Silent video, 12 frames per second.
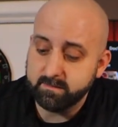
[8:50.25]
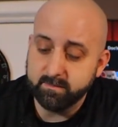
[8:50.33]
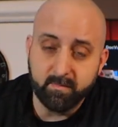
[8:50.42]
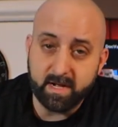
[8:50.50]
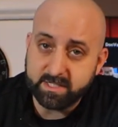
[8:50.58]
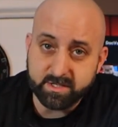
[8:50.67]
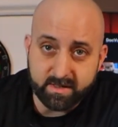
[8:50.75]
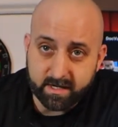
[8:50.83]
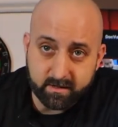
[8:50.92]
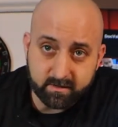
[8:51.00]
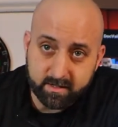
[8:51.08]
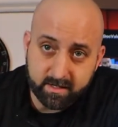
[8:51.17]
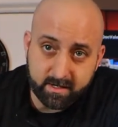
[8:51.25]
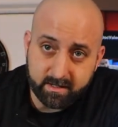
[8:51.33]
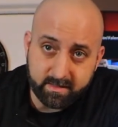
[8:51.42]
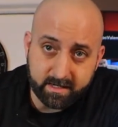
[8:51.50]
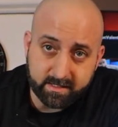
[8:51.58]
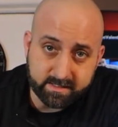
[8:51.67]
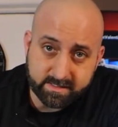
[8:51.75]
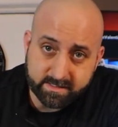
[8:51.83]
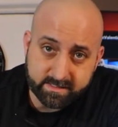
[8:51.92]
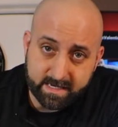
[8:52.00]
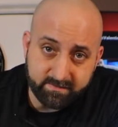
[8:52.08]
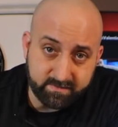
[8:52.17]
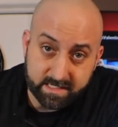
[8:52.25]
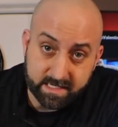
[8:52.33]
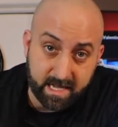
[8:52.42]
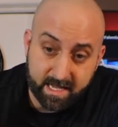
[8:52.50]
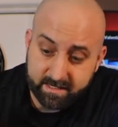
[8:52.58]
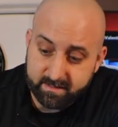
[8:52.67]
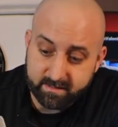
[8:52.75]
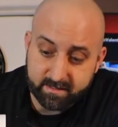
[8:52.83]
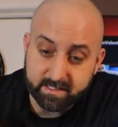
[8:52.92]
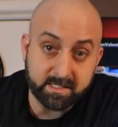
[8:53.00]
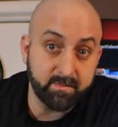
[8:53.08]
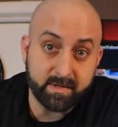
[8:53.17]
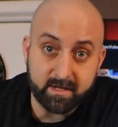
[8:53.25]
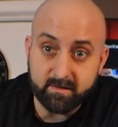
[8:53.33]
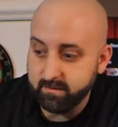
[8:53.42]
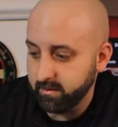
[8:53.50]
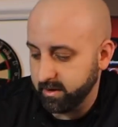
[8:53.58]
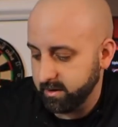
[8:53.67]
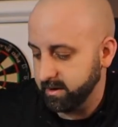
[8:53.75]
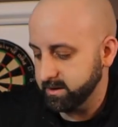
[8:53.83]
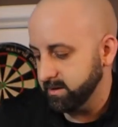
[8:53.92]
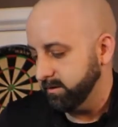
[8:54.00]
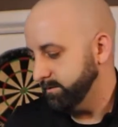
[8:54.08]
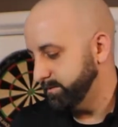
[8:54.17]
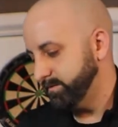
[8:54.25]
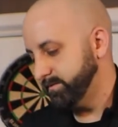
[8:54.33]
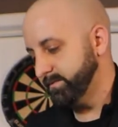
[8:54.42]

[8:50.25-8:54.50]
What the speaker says: much thicker than I think a safety guide needs to be for a console.